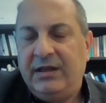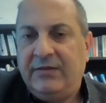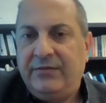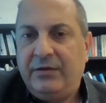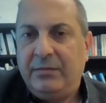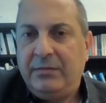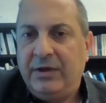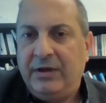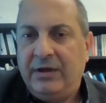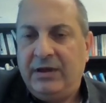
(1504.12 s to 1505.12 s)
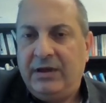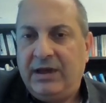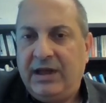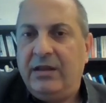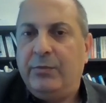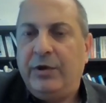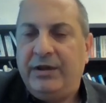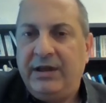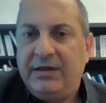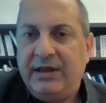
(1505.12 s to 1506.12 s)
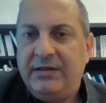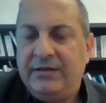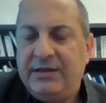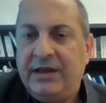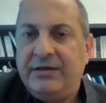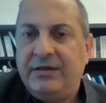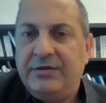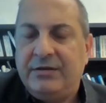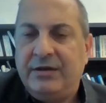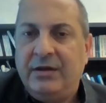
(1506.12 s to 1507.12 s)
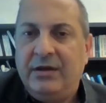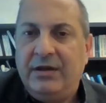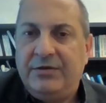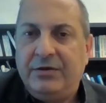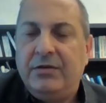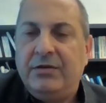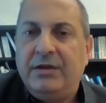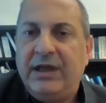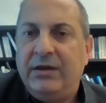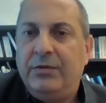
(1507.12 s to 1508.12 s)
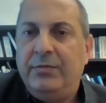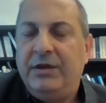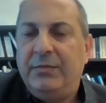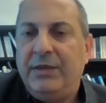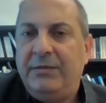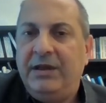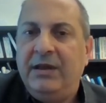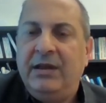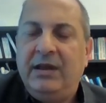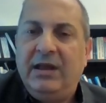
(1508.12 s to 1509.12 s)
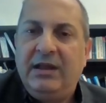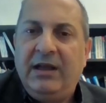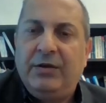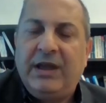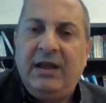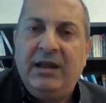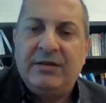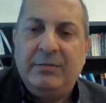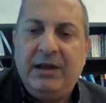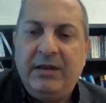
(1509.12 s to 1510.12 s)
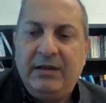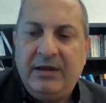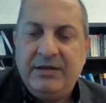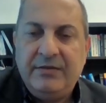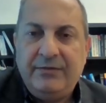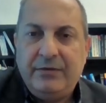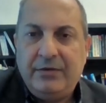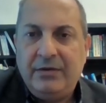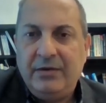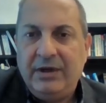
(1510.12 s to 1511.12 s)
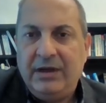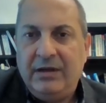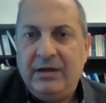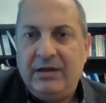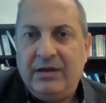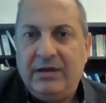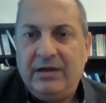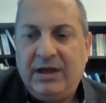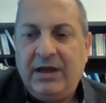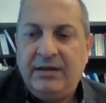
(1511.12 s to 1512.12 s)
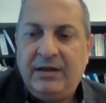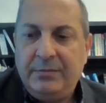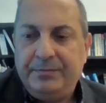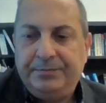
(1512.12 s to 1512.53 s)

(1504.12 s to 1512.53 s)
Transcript: data from health monitoring sensors installed on the equipment maybe, and that can explain the reason for the idling.